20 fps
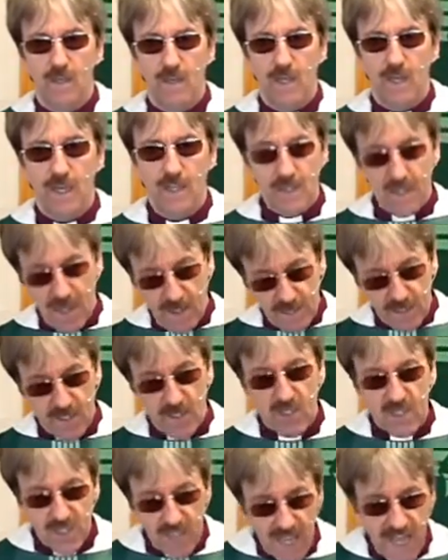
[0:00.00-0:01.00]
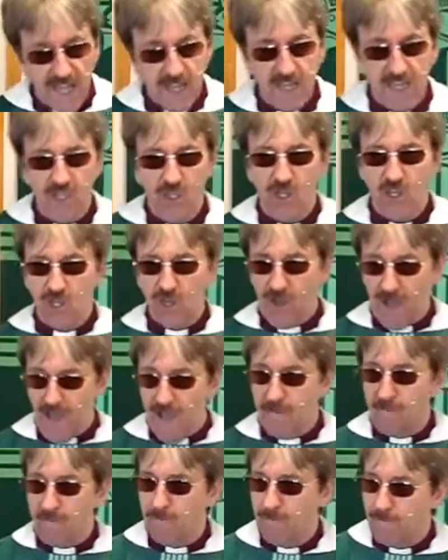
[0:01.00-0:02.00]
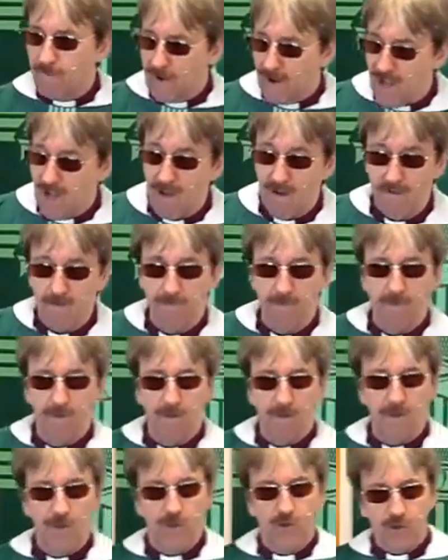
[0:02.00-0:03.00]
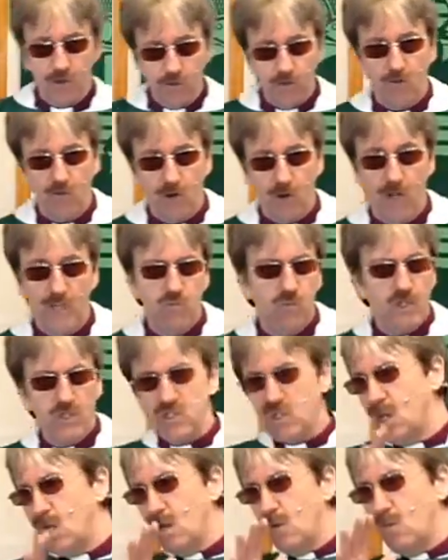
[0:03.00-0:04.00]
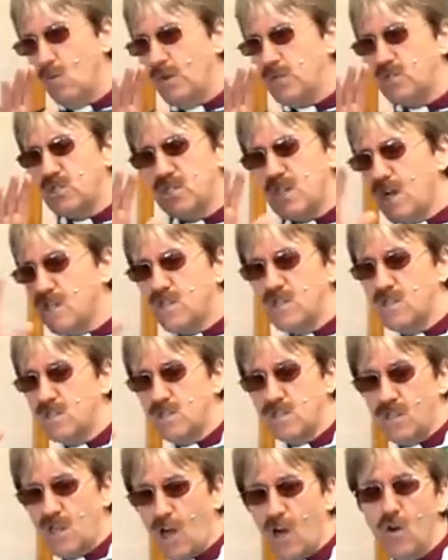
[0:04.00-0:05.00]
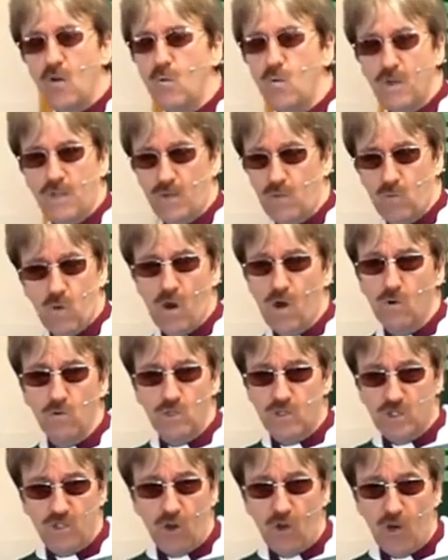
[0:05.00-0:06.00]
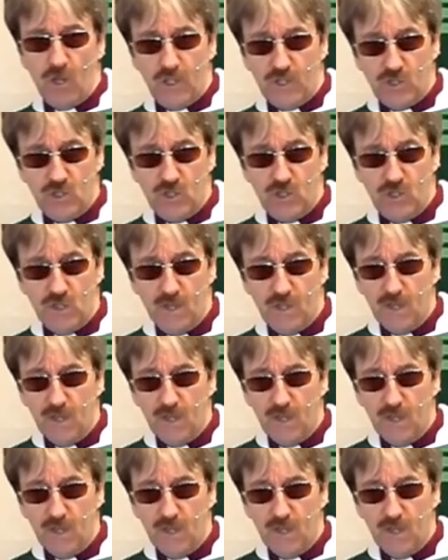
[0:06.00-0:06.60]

in the understanding that you have of love through Christ, which, which doesn't go with the world's knowledge,